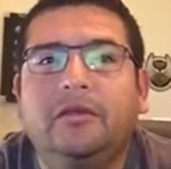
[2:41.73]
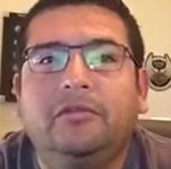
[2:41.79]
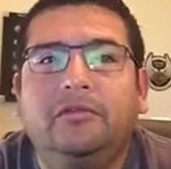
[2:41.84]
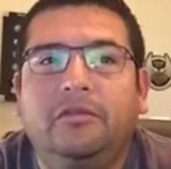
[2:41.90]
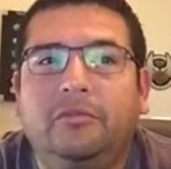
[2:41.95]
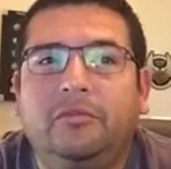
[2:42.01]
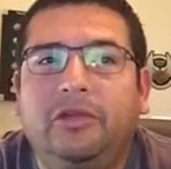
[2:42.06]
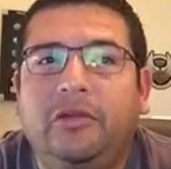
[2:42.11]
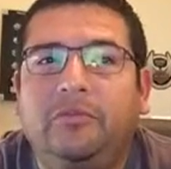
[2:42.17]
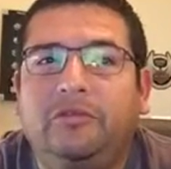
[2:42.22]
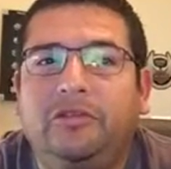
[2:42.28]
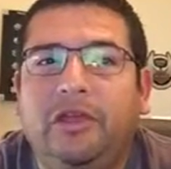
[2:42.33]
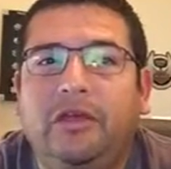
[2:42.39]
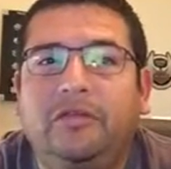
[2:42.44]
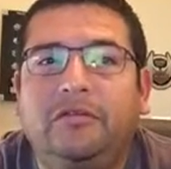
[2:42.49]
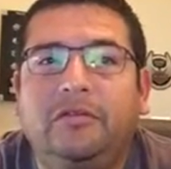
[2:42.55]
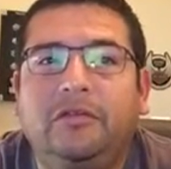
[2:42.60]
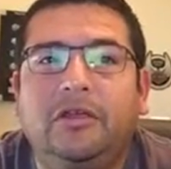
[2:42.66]
Sometimes the
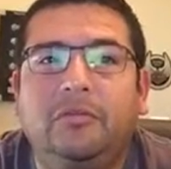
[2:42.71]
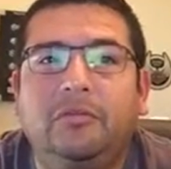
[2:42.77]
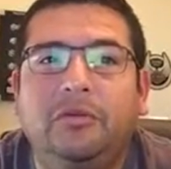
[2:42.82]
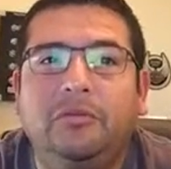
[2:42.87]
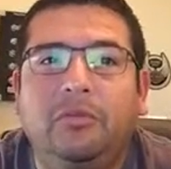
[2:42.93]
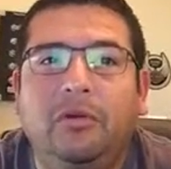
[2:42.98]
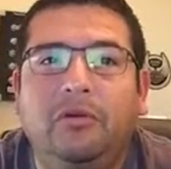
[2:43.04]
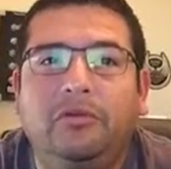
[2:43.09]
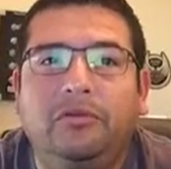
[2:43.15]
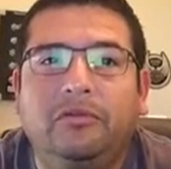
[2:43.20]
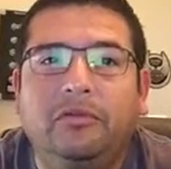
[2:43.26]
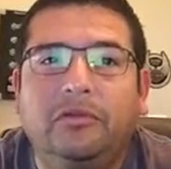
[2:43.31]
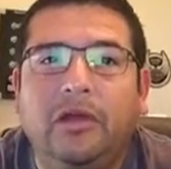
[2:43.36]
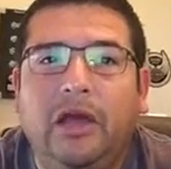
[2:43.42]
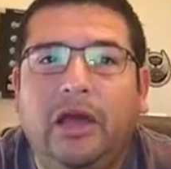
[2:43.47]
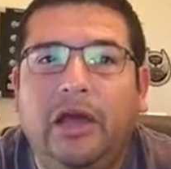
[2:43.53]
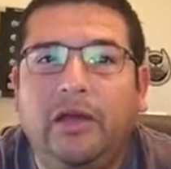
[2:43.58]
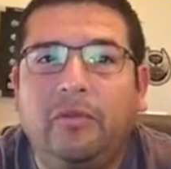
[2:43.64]
answer can be both.
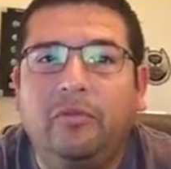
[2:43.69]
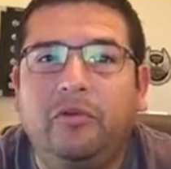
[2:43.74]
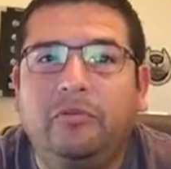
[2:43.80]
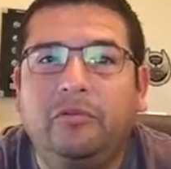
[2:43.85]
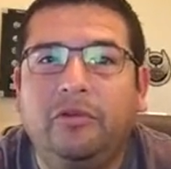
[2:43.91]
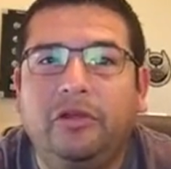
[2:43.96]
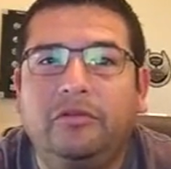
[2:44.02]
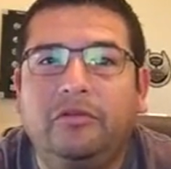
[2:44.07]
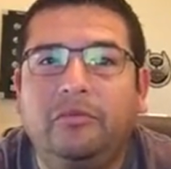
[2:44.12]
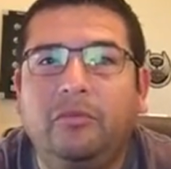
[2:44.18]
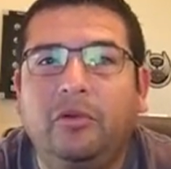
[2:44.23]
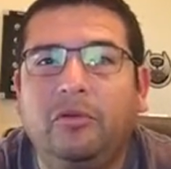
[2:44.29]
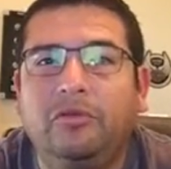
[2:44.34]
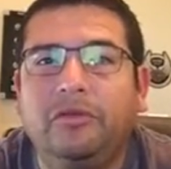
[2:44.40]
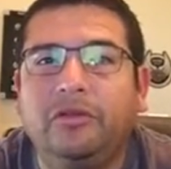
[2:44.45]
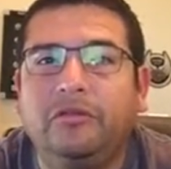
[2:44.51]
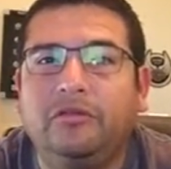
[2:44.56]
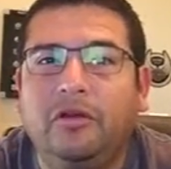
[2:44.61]
A hybrid mix of
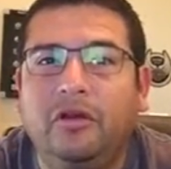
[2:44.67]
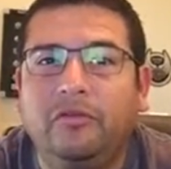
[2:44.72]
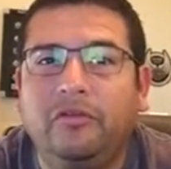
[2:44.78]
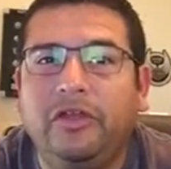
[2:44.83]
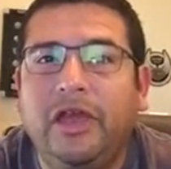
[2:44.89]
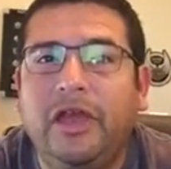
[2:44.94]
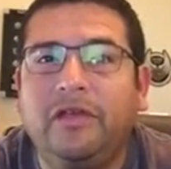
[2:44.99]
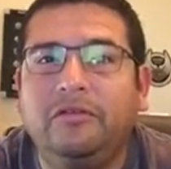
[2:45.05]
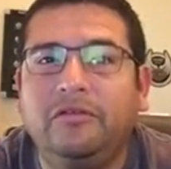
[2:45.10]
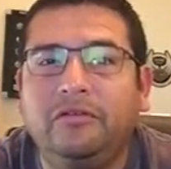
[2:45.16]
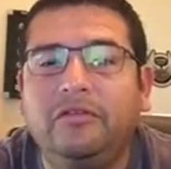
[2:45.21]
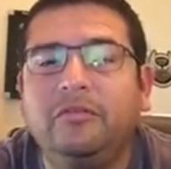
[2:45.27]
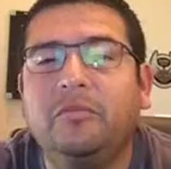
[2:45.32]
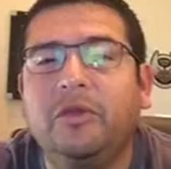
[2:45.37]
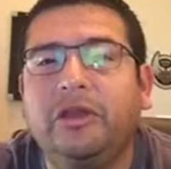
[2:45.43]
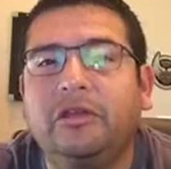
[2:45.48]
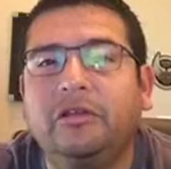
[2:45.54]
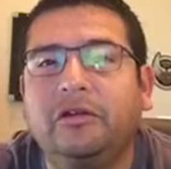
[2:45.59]
both can solve the answer to
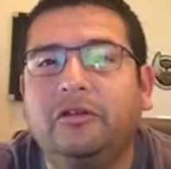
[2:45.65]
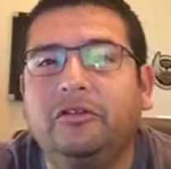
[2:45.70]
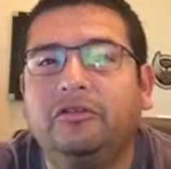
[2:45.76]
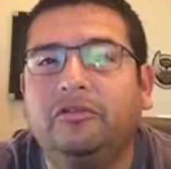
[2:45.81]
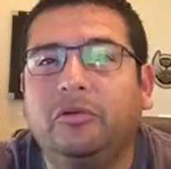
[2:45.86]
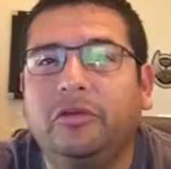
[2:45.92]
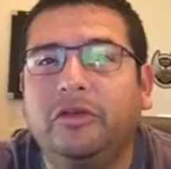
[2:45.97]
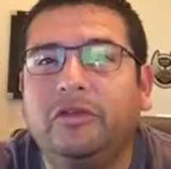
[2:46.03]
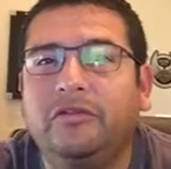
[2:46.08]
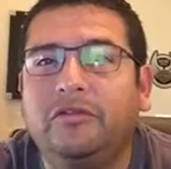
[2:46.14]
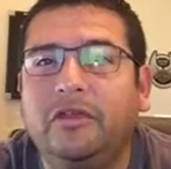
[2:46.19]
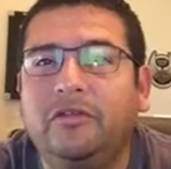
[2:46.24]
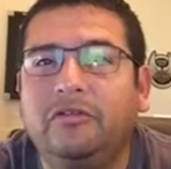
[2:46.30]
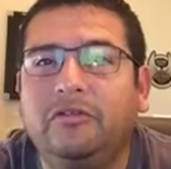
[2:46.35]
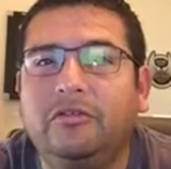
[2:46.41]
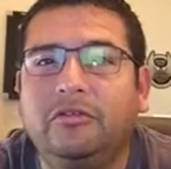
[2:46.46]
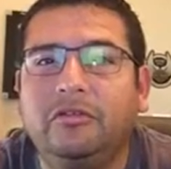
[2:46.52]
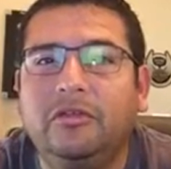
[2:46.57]
many large
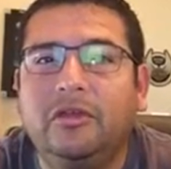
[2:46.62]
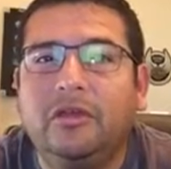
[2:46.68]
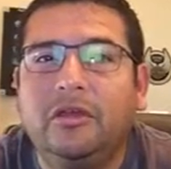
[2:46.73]
organizations.